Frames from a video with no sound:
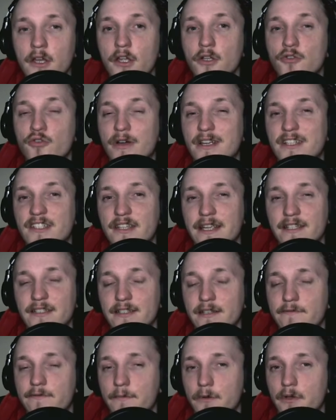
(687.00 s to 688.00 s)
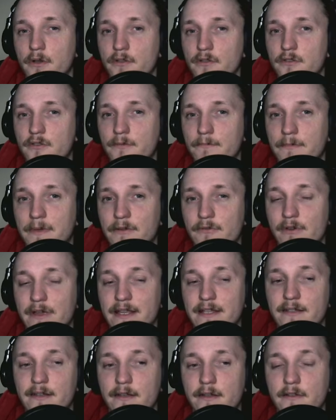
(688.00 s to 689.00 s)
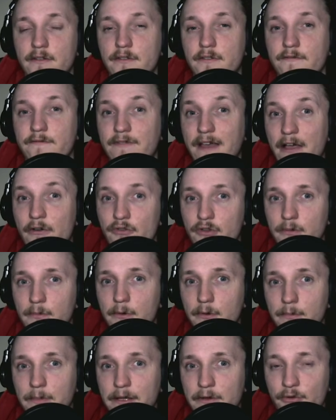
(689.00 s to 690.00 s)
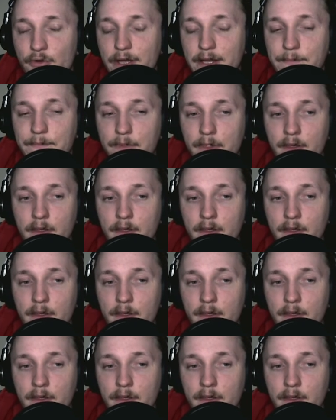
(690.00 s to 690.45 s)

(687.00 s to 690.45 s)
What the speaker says: try changing from constant bitrate to variable bitrate.